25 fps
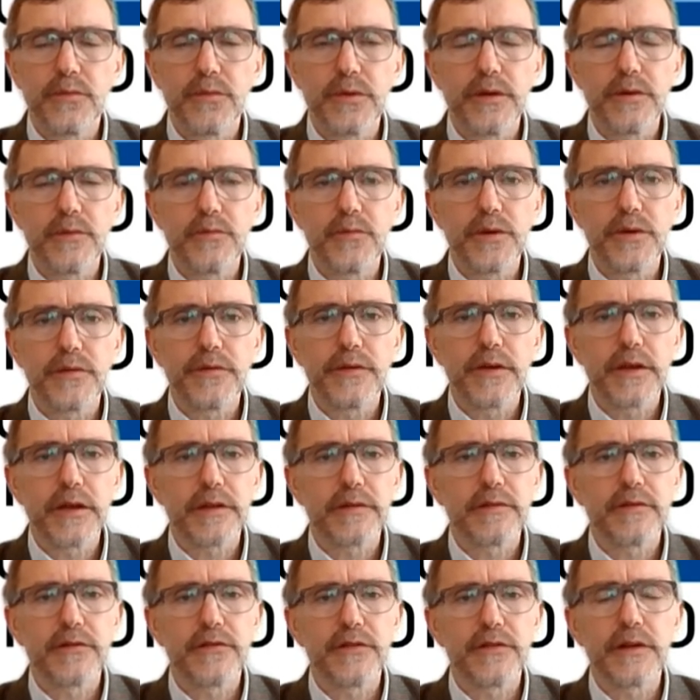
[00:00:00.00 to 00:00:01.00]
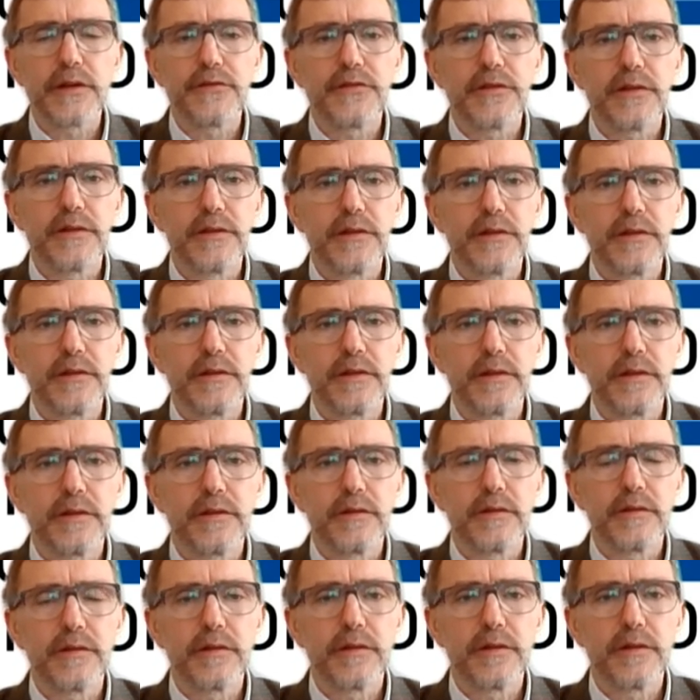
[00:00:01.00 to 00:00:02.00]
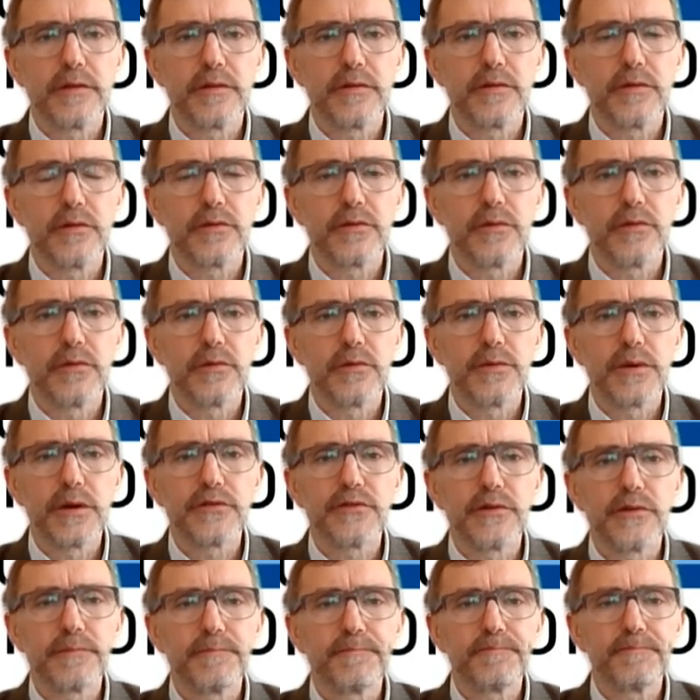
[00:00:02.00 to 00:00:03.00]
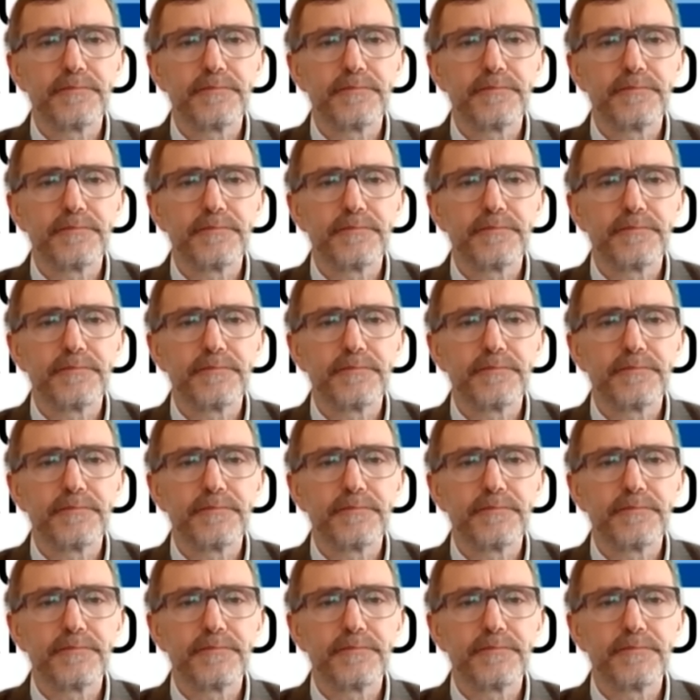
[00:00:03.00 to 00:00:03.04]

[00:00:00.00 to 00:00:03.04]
we, we've cut the sales in, in, in uh, to, to Russia.